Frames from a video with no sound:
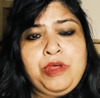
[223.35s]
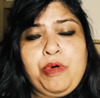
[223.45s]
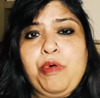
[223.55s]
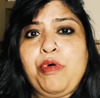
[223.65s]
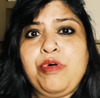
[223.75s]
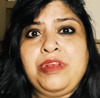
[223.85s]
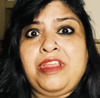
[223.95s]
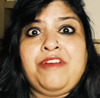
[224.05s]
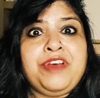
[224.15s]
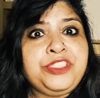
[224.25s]
all
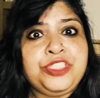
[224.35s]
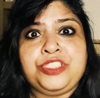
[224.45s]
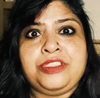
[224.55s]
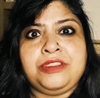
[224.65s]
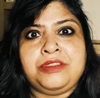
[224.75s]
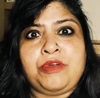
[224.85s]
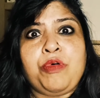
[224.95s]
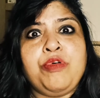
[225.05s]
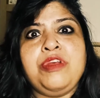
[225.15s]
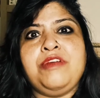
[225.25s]
Vashishta,
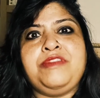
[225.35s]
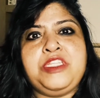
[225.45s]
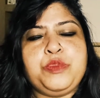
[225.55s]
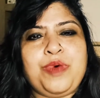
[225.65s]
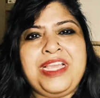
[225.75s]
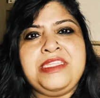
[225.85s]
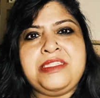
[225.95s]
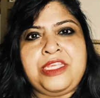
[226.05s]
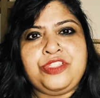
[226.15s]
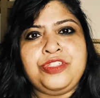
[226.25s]
all of these wise
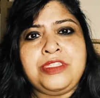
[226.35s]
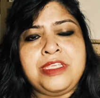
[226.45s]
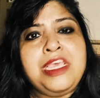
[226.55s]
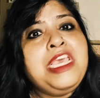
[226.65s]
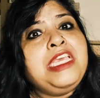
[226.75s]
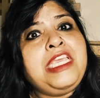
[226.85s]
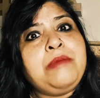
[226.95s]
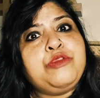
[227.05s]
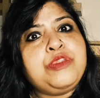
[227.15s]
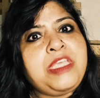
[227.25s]
sages came
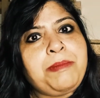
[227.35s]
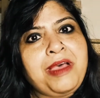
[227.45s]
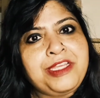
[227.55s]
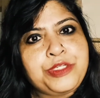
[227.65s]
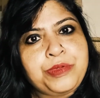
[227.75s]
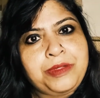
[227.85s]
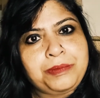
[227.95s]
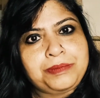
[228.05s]
to say bye to him.